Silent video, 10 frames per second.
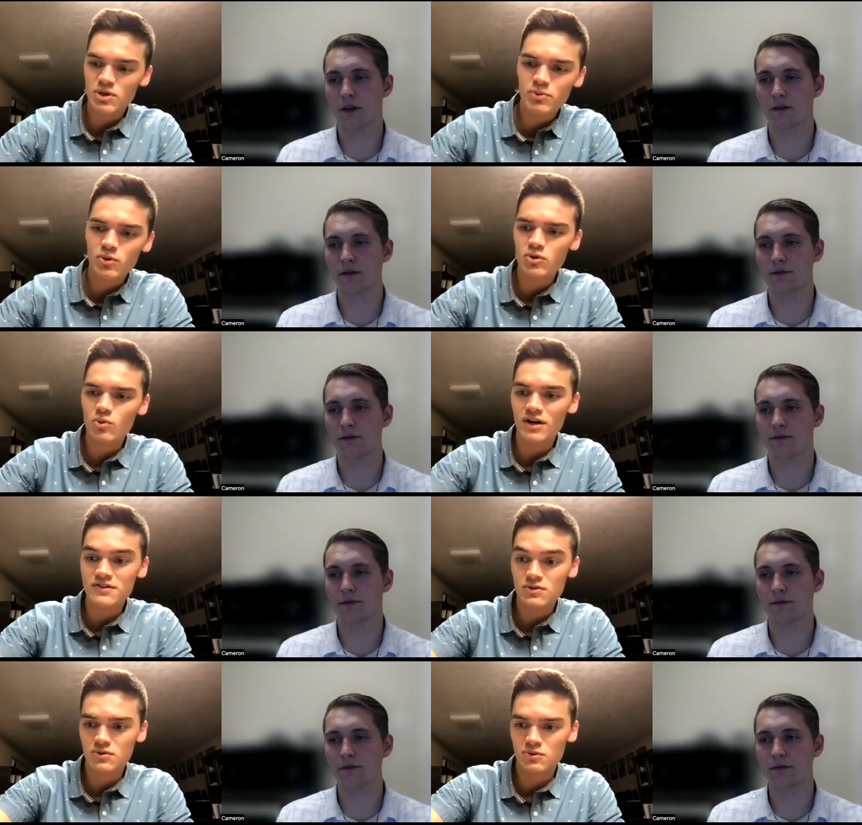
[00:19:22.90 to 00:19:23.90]
Speaker 1: people who want
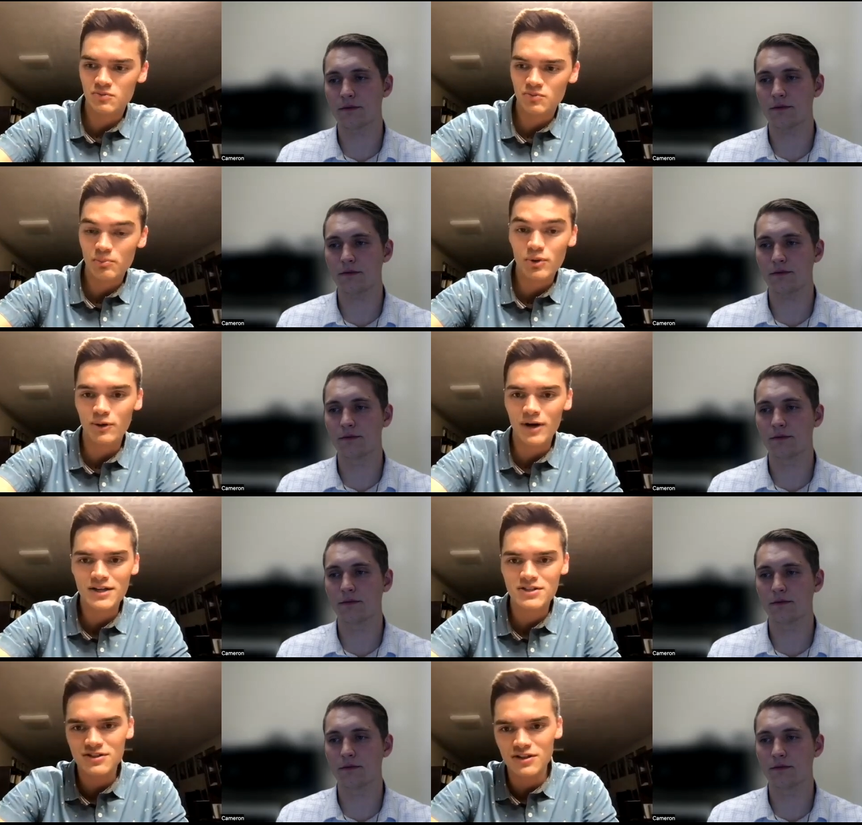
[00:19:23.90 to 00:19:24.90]
to
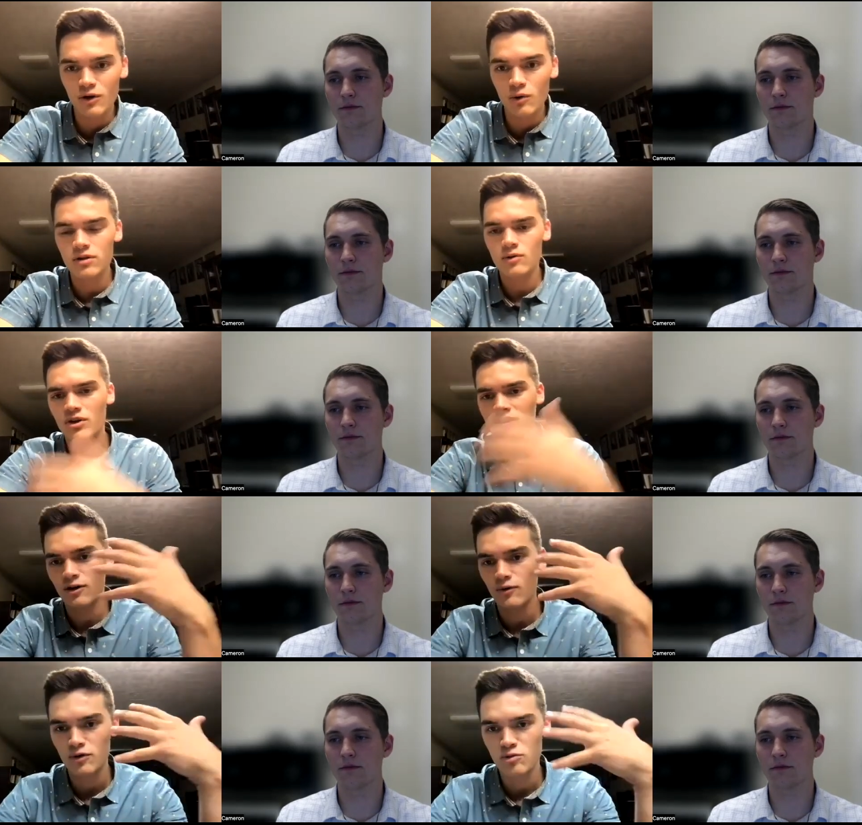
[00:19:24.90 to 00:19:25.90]
progress, you know, with with a
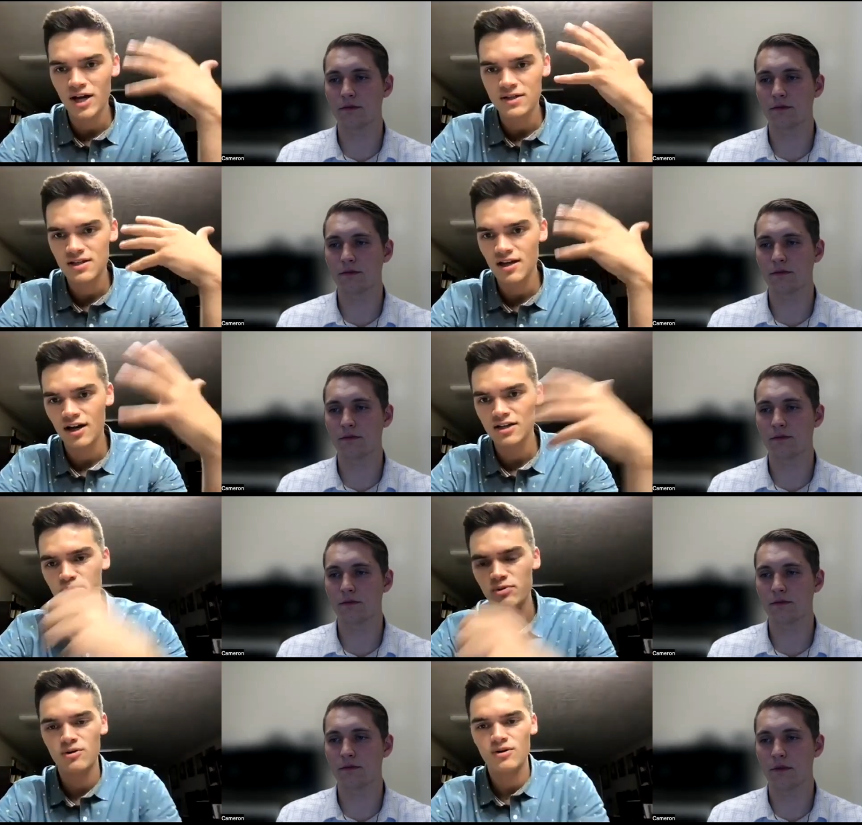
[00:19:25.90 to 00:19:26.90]
growth mindset,
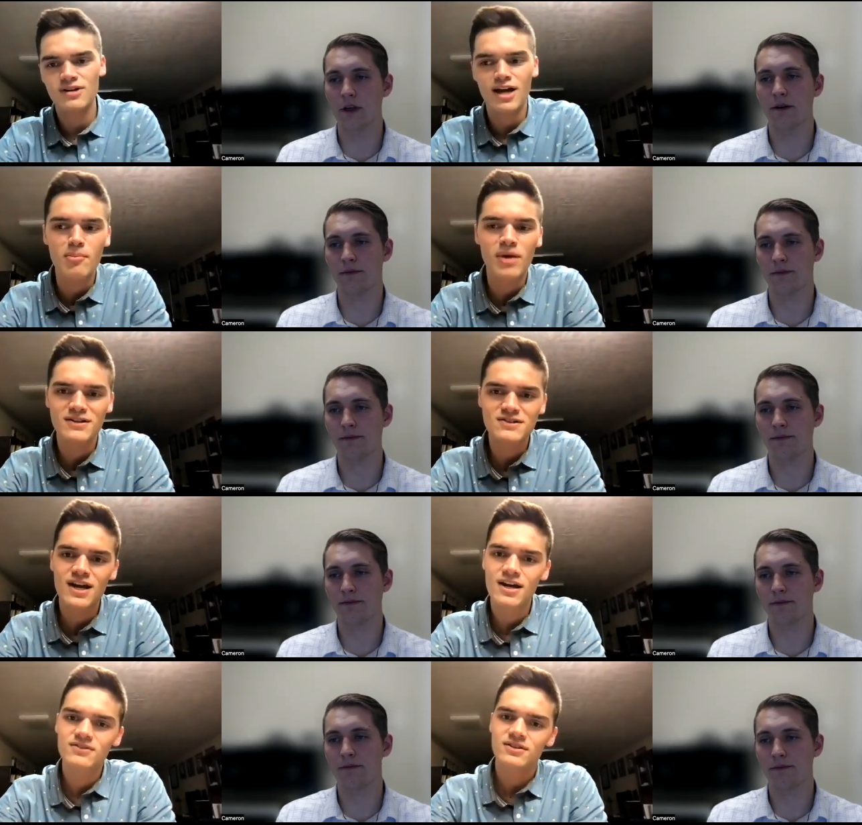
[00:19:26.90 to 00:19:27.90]
entrepreneur yeah.
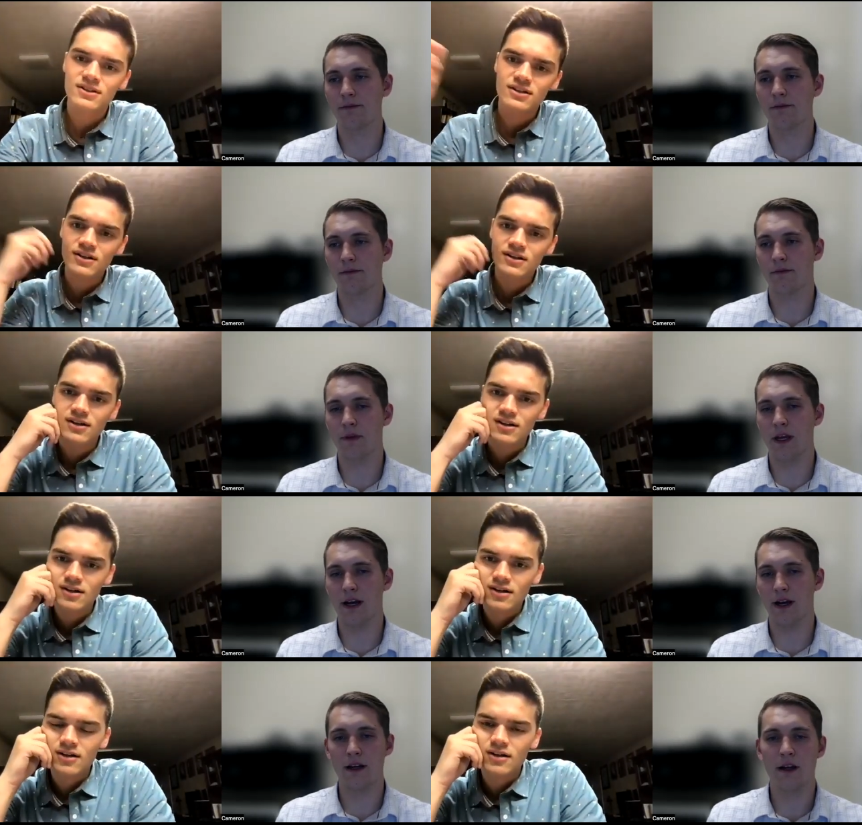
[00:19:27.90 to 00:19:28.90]
mindset.
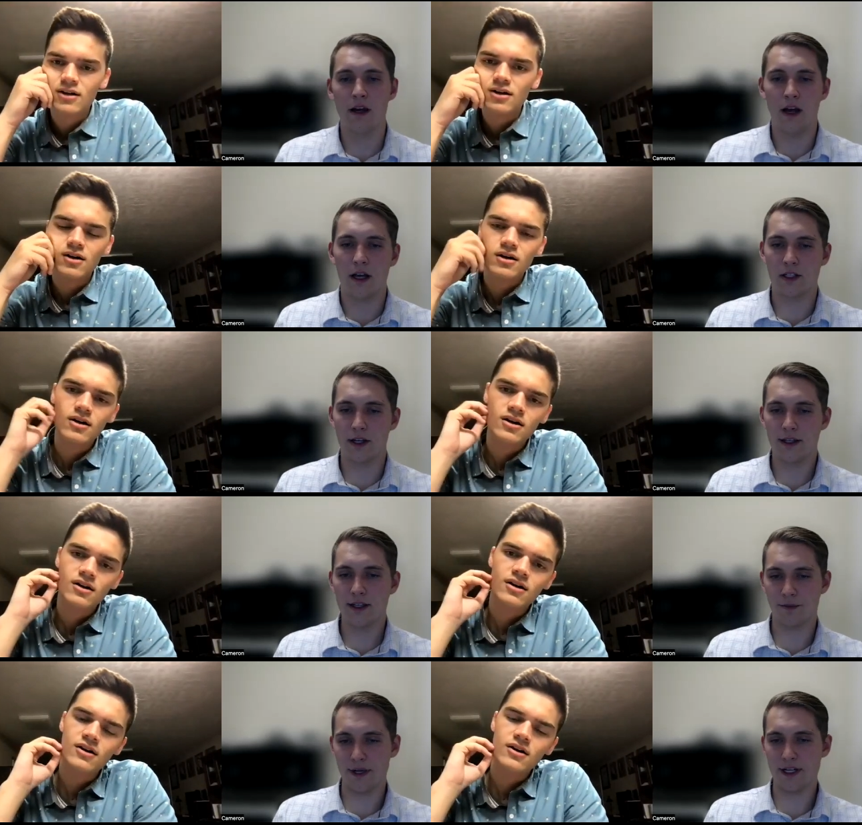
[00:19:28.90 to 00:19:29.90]
Speaker 2: Yeah so i think the
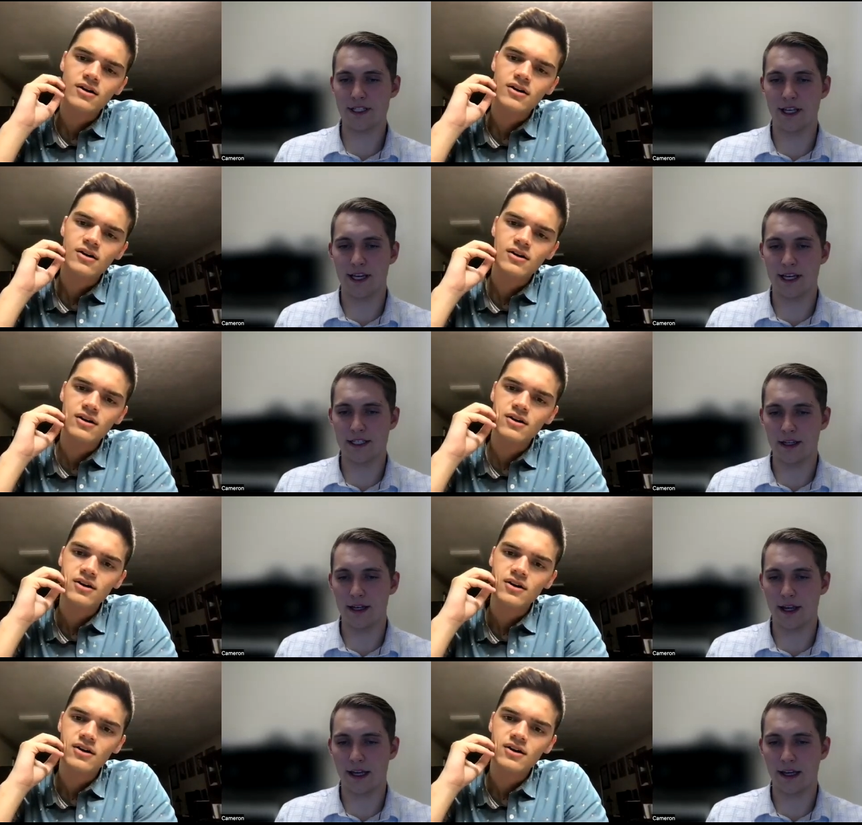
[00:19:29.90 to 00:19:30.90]
biggest thing is
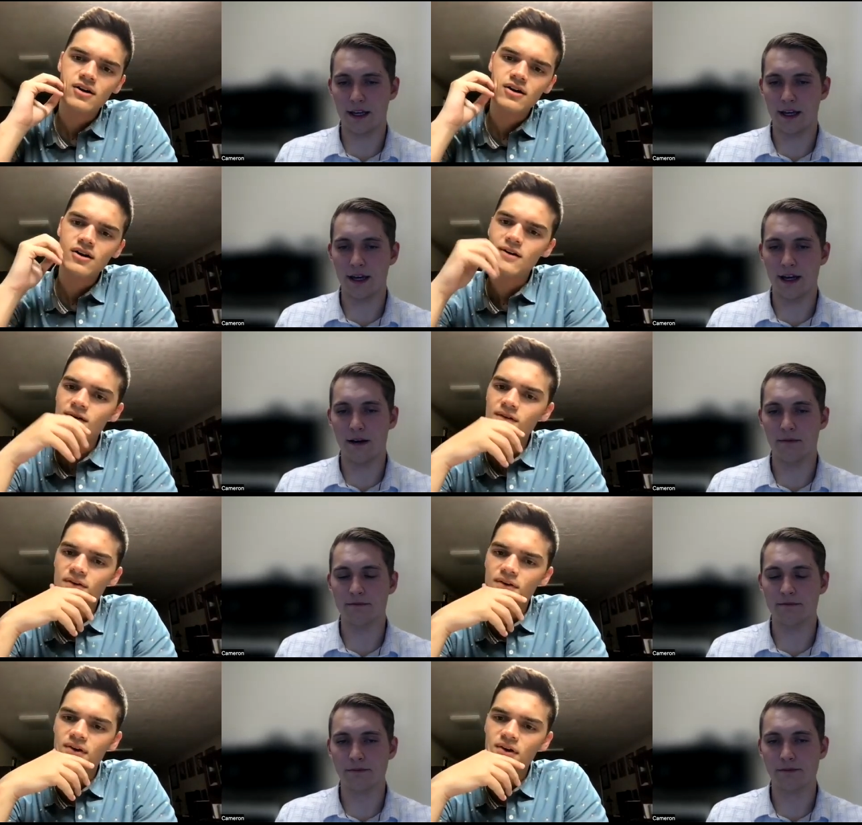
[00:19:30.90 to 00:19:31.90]
like um
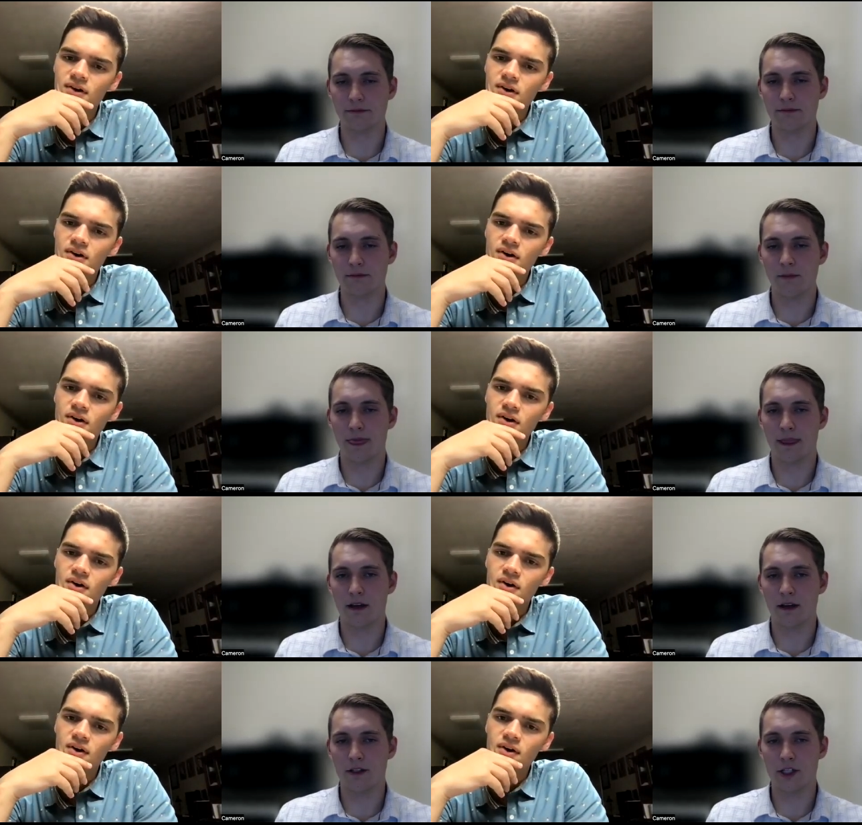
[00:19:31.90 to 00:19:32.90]

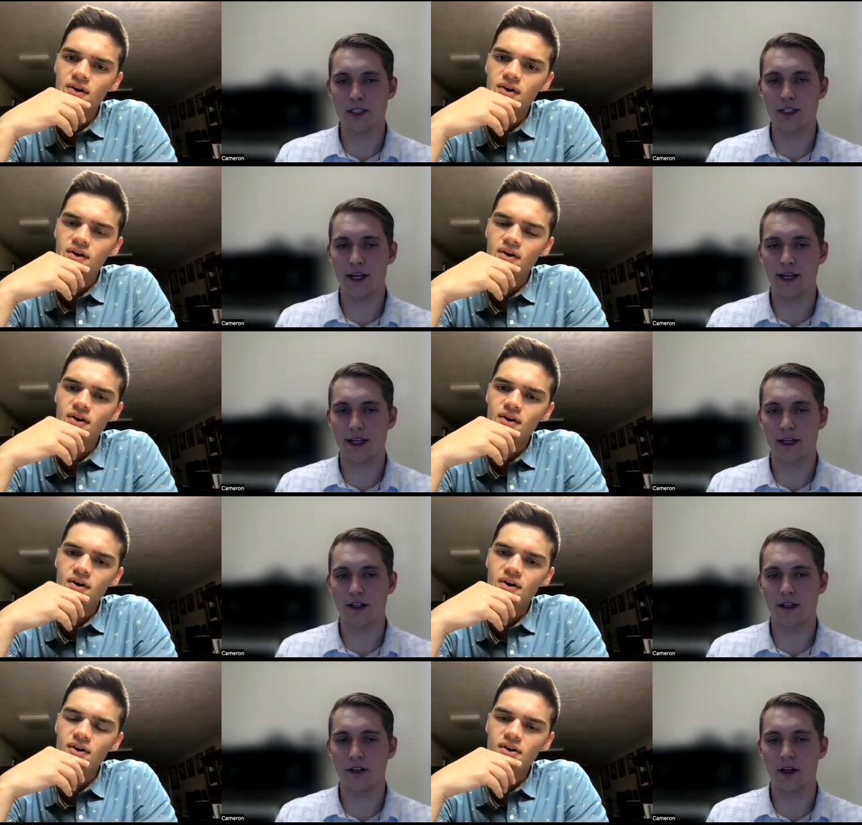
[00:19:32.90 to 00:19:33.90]
just like
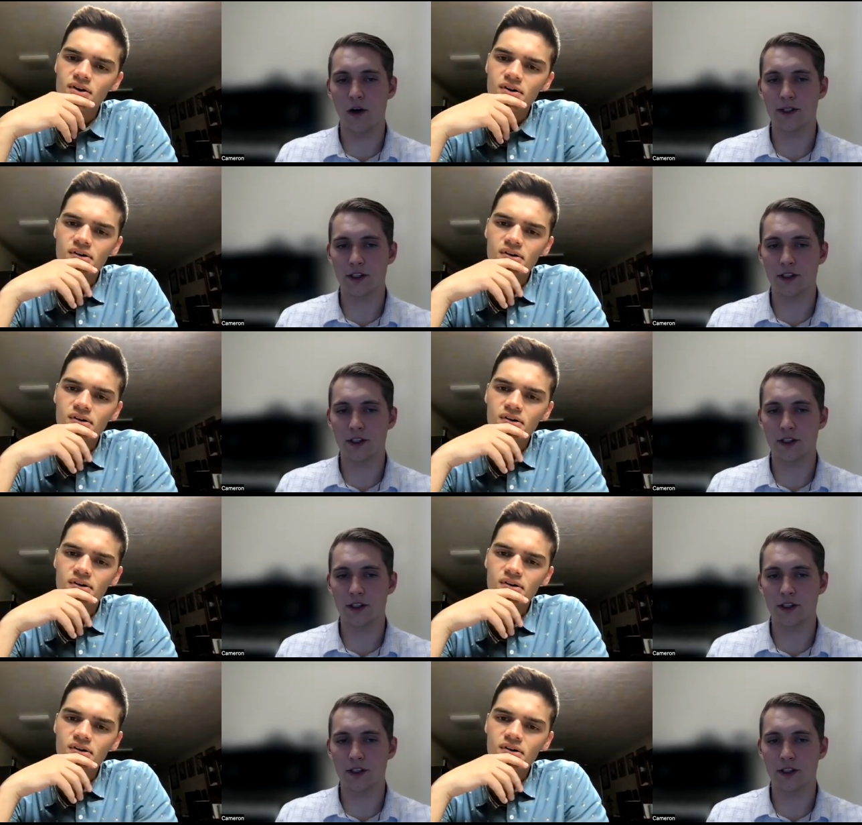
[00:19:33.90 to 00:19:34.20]
go and